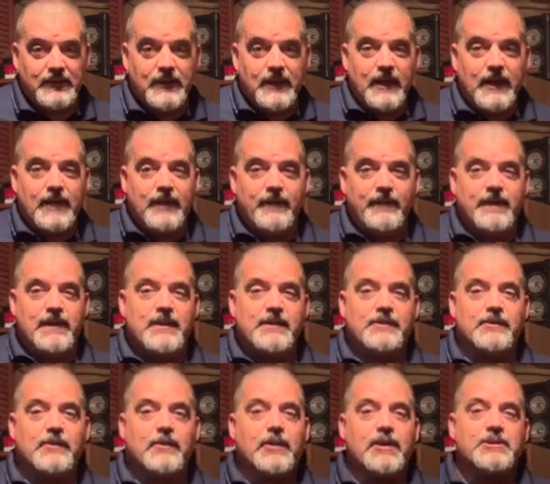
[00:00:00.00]
and these
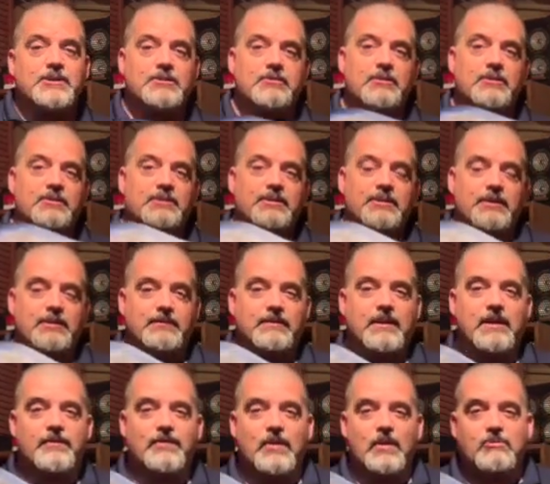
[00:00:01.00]
Nordströms
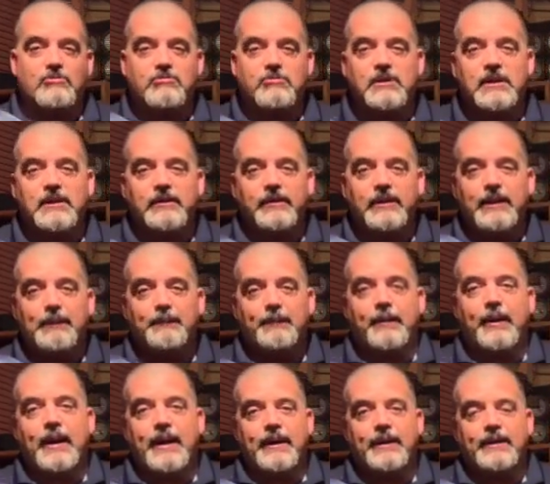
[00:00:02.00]
give you a really
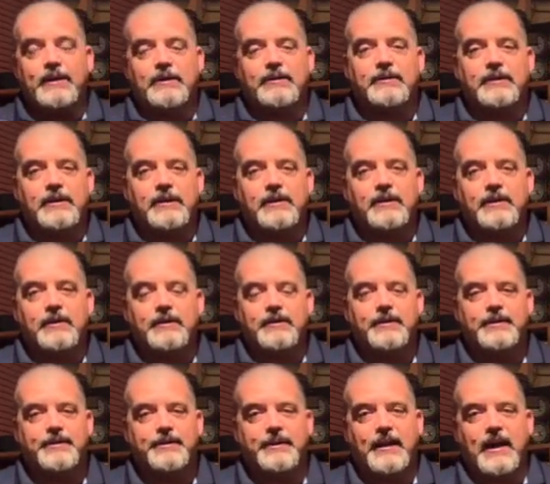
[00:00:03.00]
bright, clear
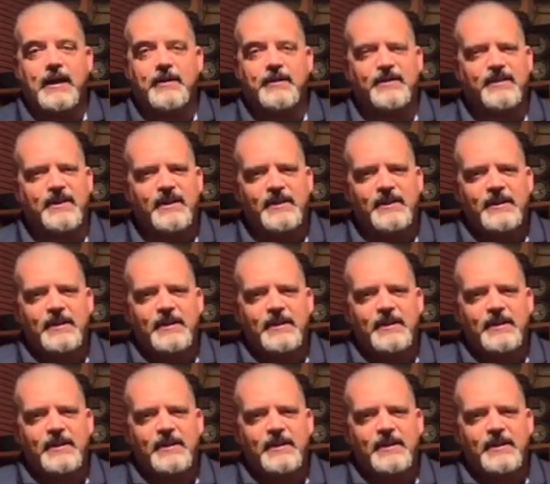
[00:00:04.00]
sound,